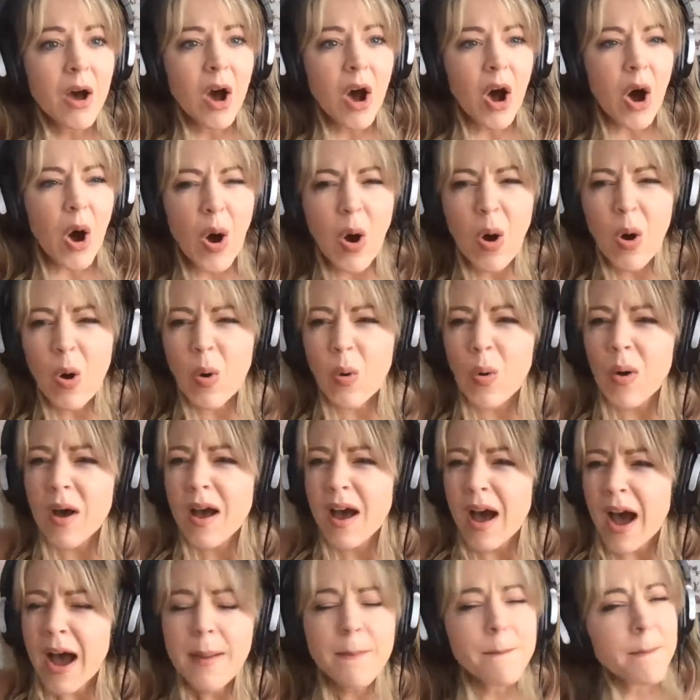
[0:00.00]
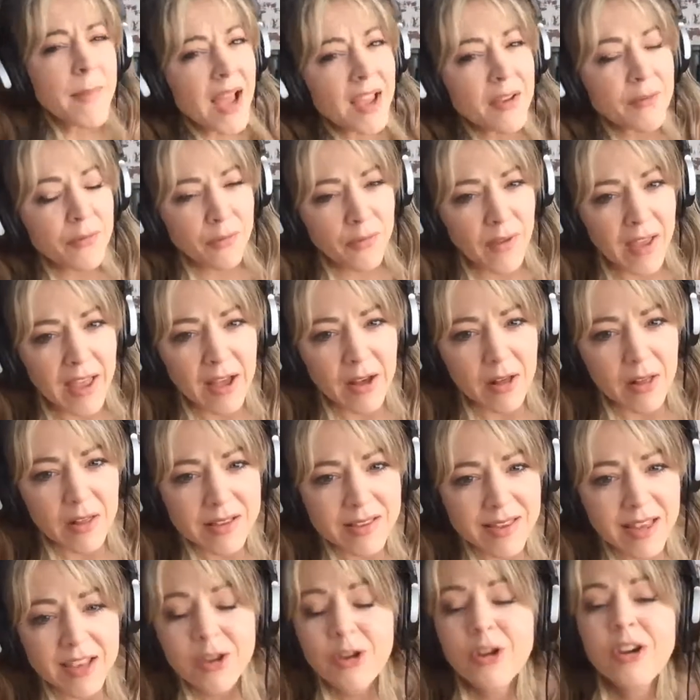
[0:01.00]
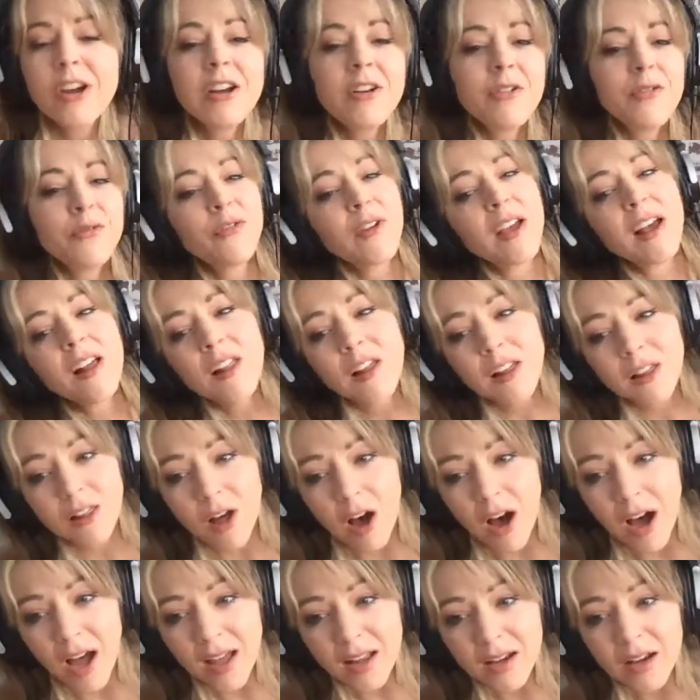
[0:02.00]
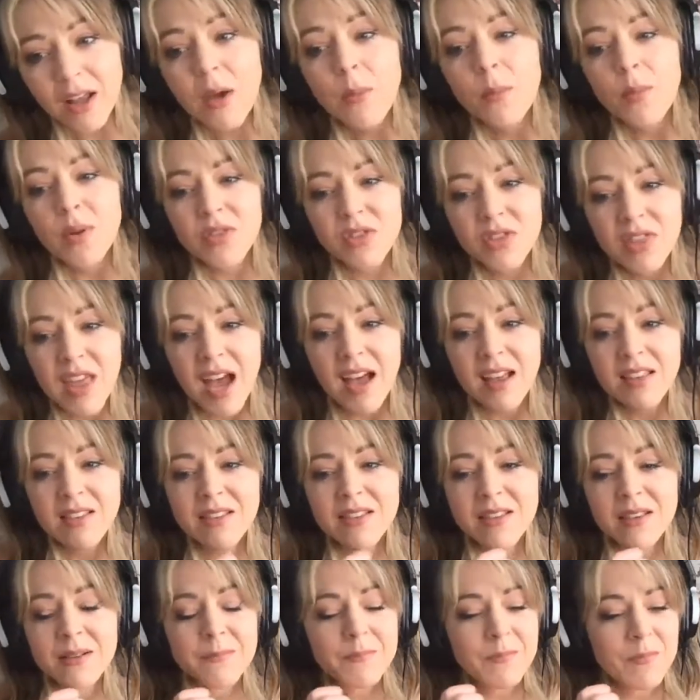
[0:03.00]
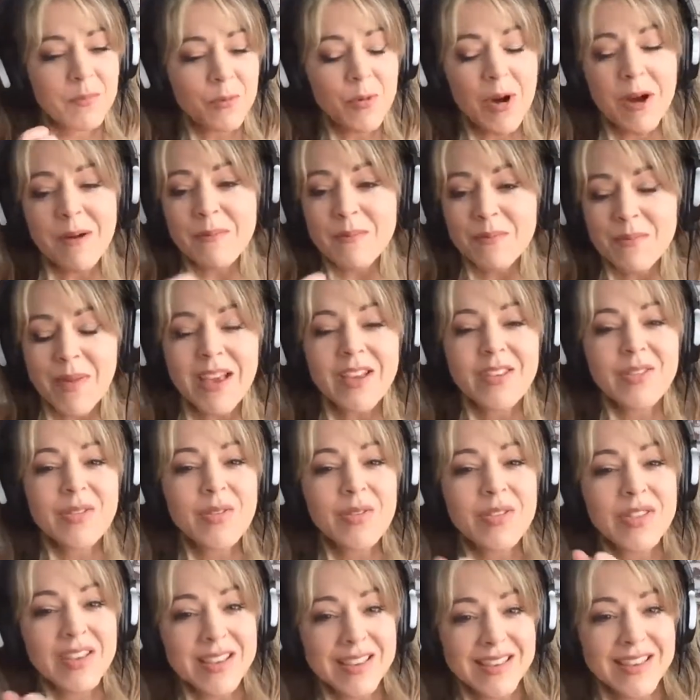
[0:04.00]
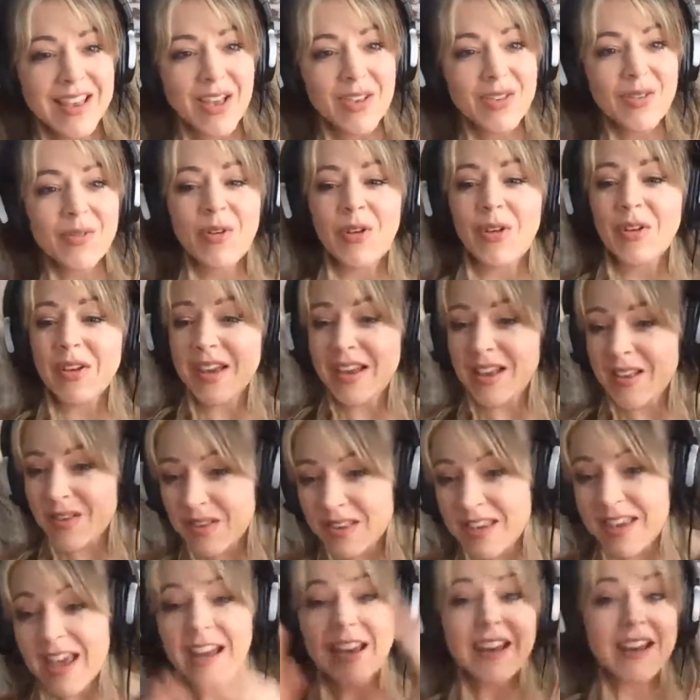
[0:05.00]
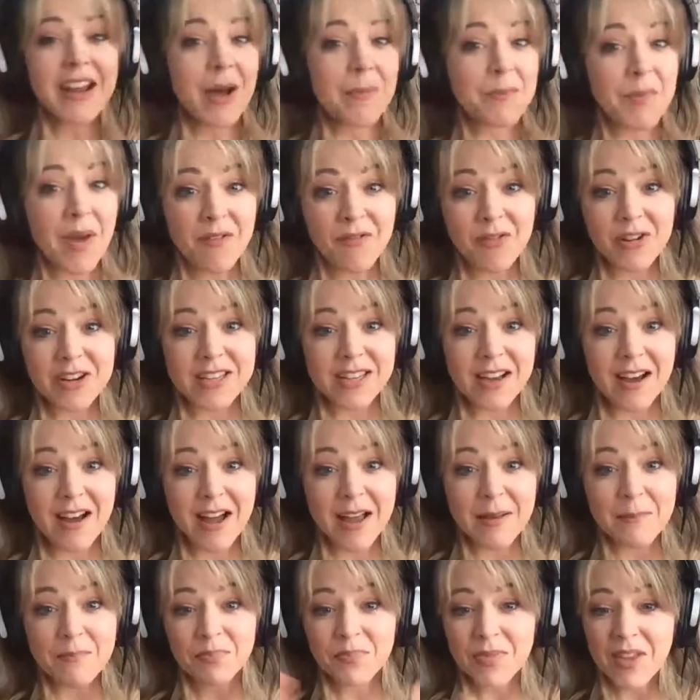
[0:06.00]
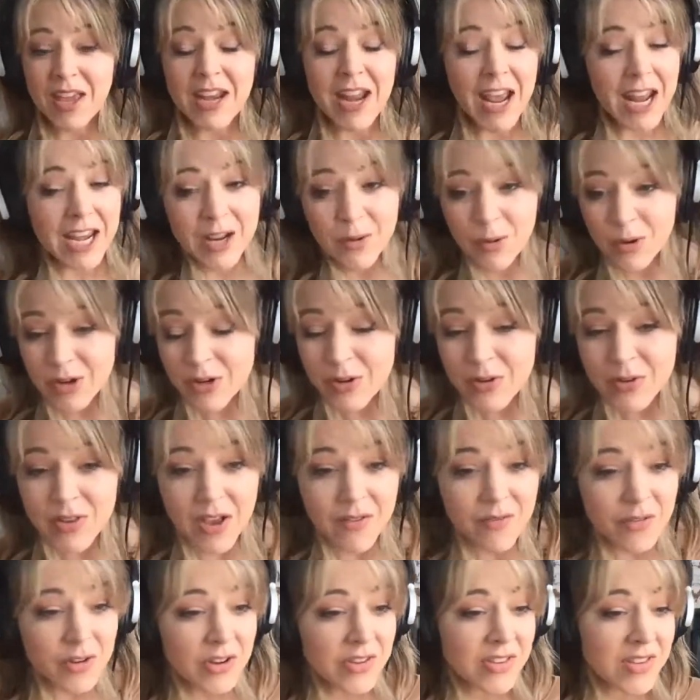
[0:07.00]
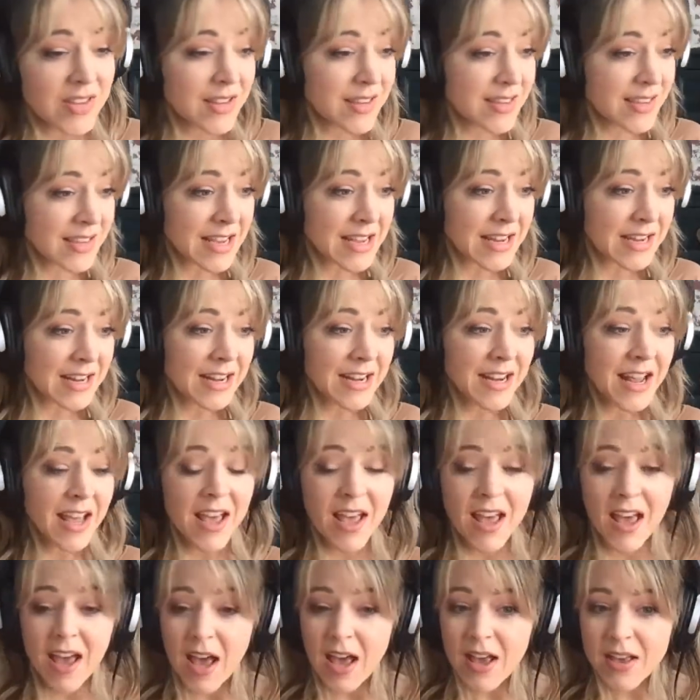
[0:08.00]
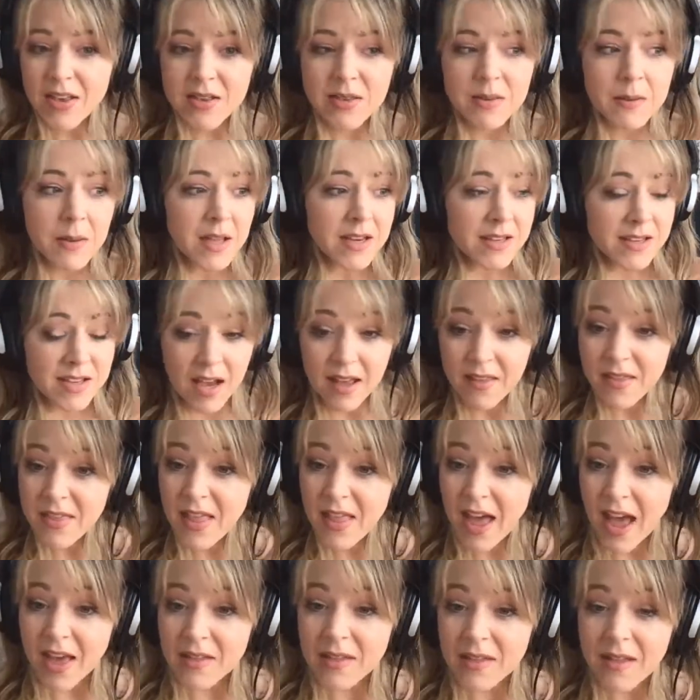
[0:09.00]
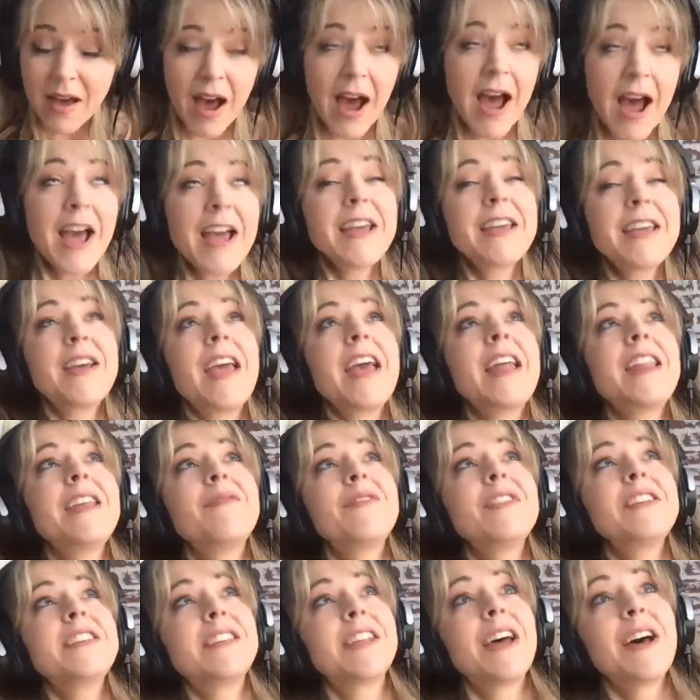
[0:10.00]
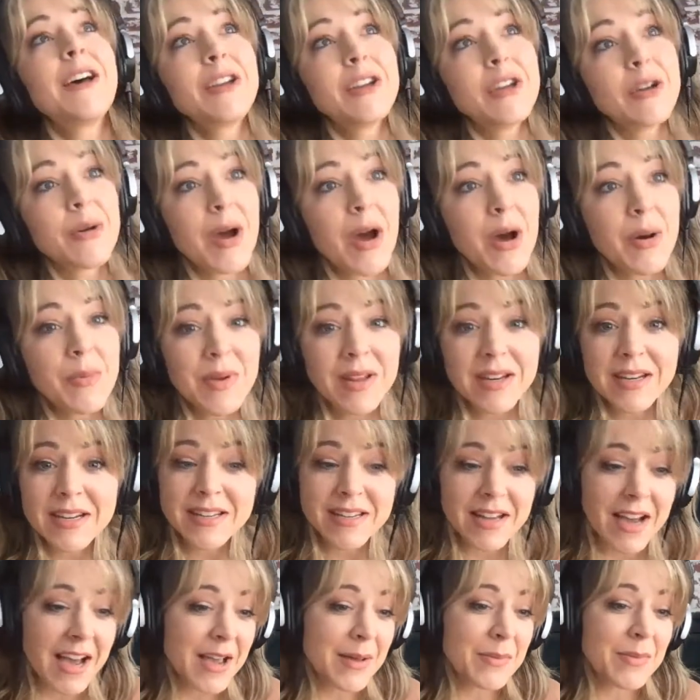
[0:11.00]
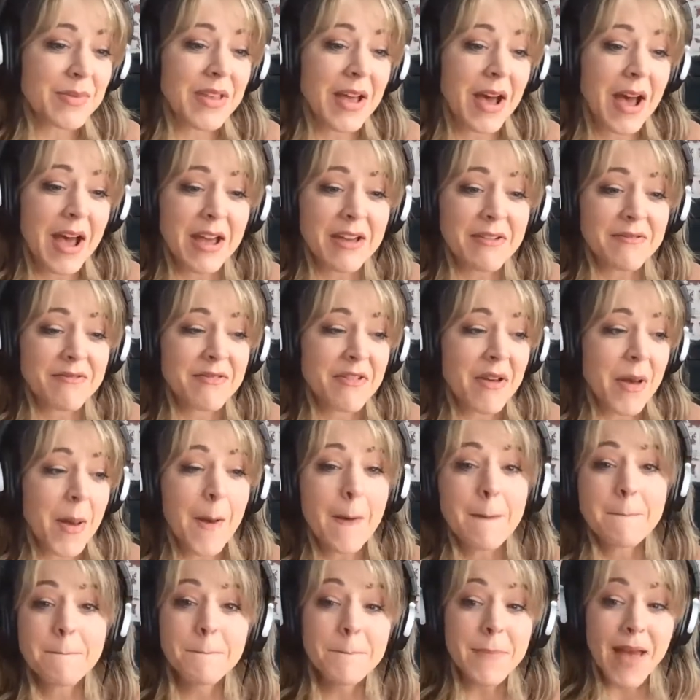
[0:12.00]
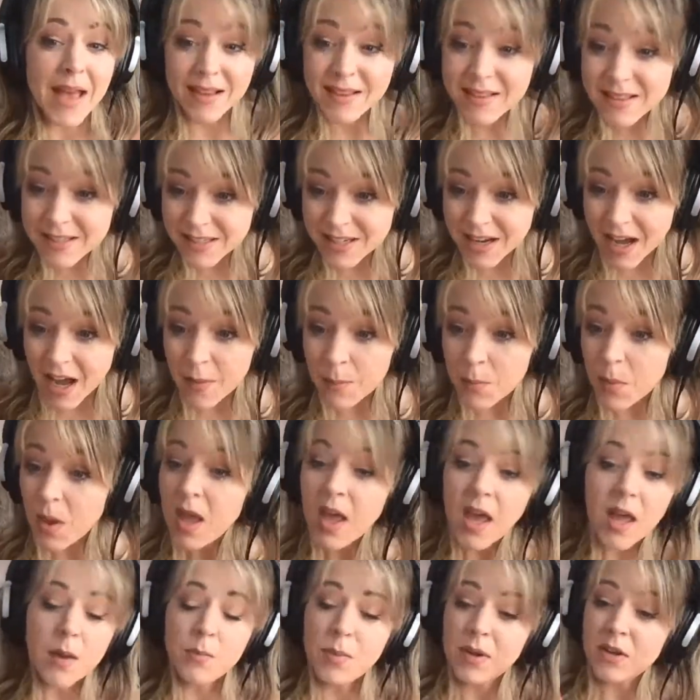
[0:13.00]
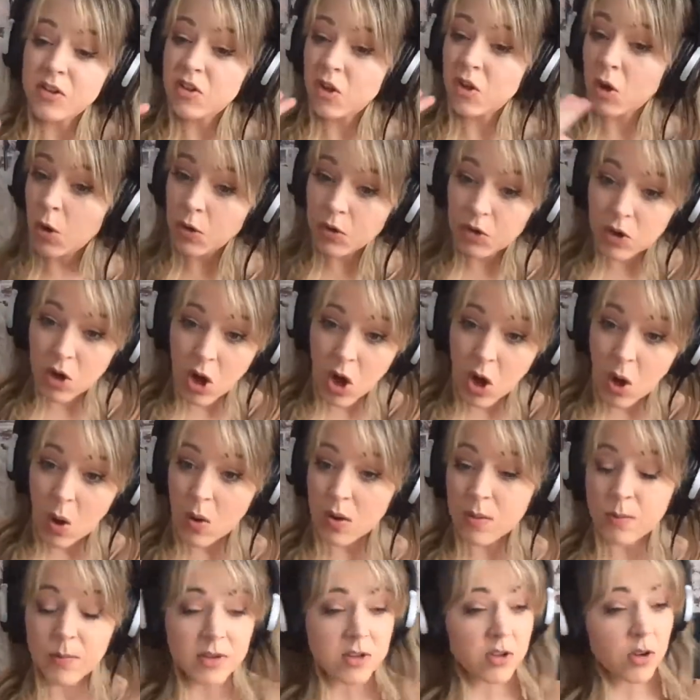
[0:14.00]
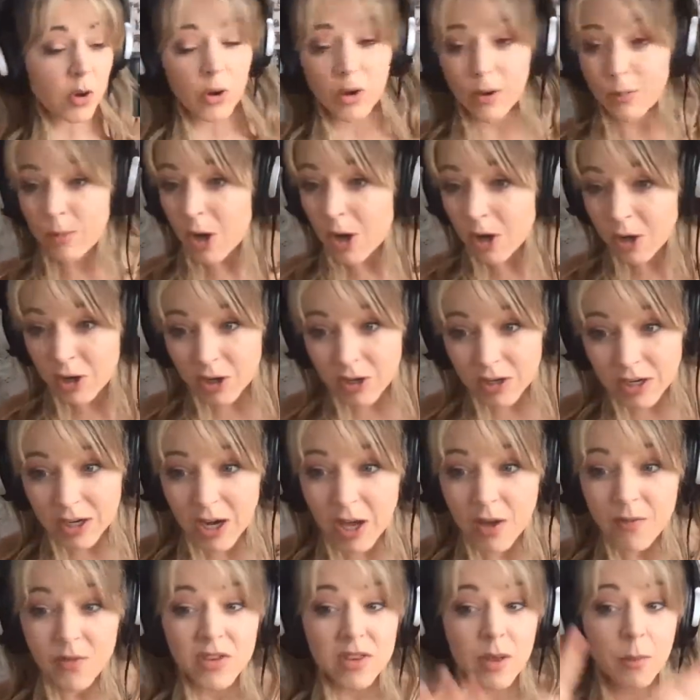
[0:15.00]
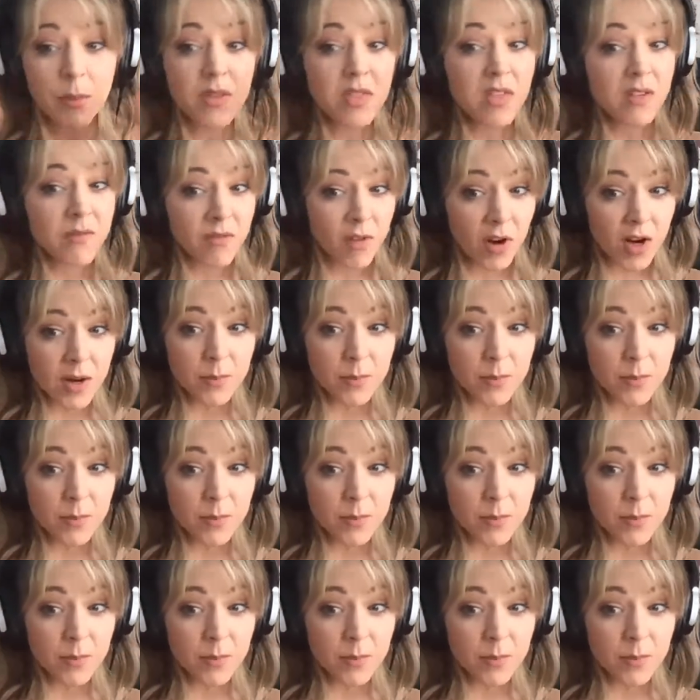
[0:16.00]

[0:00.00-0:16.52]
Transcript: oh, I might fail. It's like you're going to fail a lot, but that's what makes you successful, is getting up every time. And anyone who's ever succeeded has done that. I can't even tell you how many times I've messed up and been told no and been told I'm not good enough. Some of them very